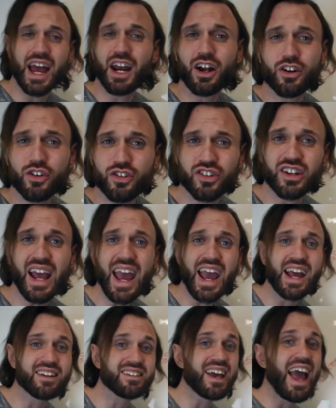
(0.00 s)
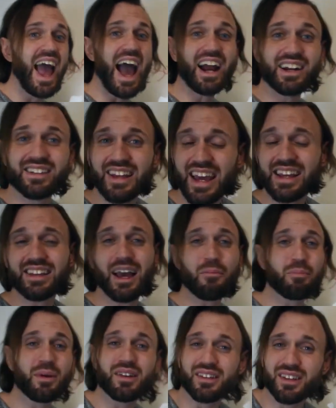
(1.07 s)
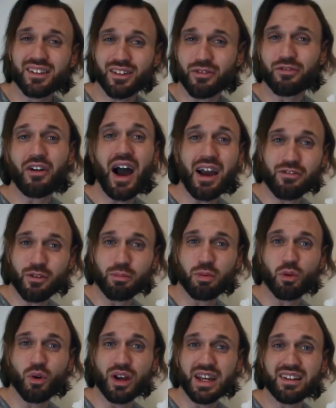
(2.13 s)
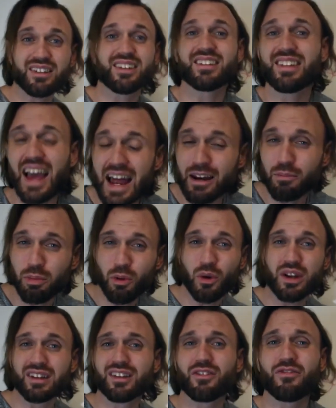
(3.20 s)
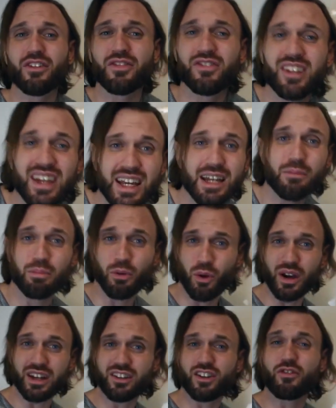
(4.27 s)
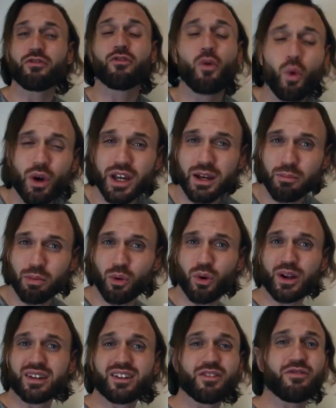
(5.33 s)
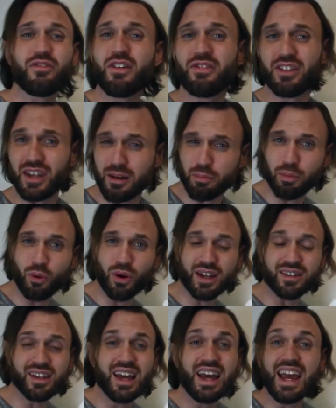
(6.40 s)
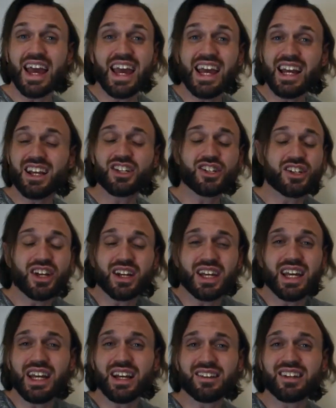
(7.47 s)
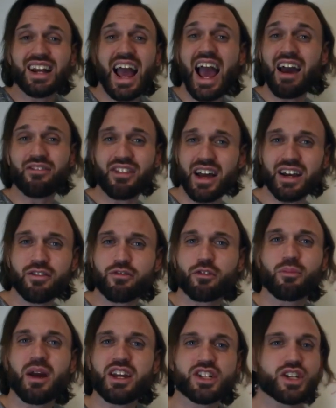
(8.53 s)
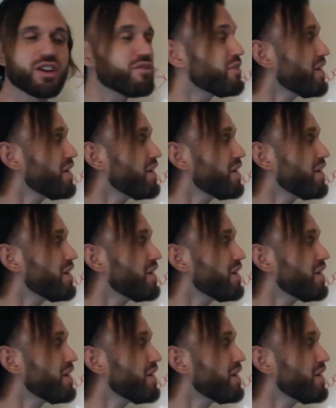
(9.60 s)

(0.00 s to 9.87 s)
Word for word: and understands how to take that business of five employees to 10 employees to 15 employees to 40 employees to 50 employees. He just he doesn't have that information